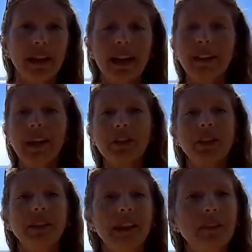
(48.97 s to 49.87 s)
how to
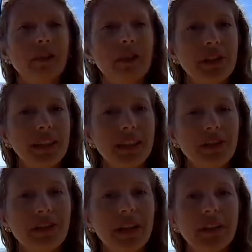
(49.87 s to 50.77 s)
actually leverage the
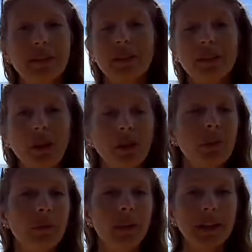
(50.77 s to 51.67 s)
internet, this
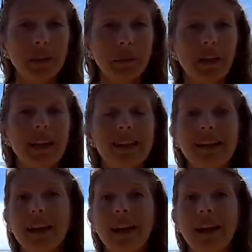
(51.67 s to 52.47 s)
global marketplace